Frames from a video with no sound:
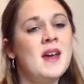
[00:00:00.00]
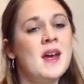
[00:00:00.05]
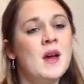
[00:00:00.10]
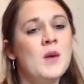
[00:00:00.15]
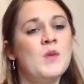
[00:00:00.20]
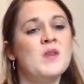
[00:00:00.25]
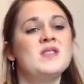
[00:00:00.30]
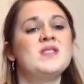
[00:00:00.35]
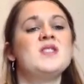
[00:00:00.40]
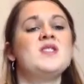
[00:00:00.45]

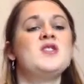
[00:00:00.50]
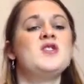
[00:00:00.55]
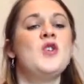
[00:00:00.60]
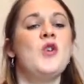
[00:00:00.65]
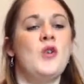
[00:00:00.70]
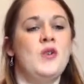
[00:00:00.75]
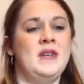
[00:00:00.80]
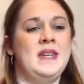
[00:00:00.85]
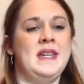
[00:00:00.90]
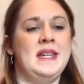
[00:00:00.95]
which does
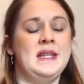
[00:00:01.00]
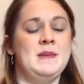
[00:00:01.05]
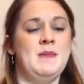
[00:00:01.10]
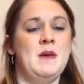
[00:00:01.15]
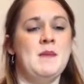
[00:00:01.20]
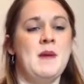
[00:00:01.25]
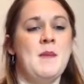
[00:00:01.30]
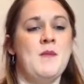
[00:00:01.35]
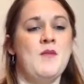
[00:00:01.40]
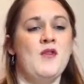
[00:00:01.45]
not need to be
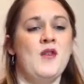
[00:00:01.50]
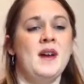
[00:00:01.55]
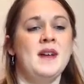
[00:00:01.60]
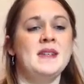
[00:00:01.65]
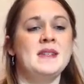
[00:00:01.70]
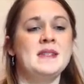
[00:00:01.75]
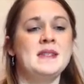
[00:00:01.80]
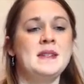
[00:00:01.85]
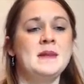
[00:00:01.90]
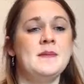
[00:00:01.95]

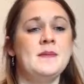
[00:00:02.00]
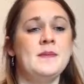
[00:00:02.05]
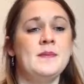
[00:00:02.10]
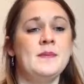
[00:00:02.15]
memorised.